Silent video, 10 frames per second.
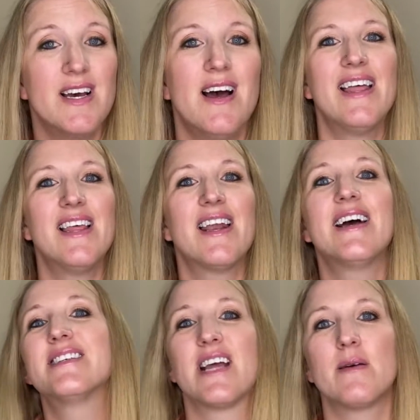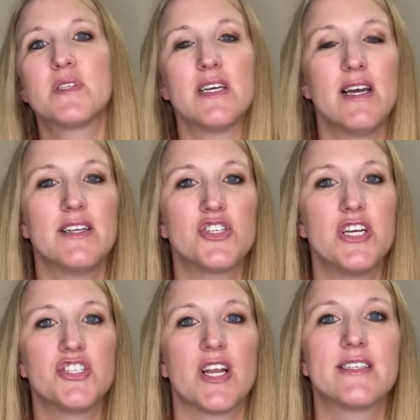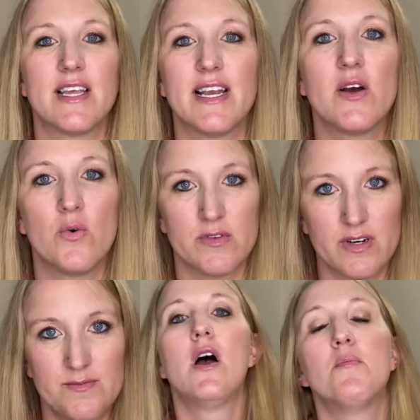and then I adapt it and change it as they get older.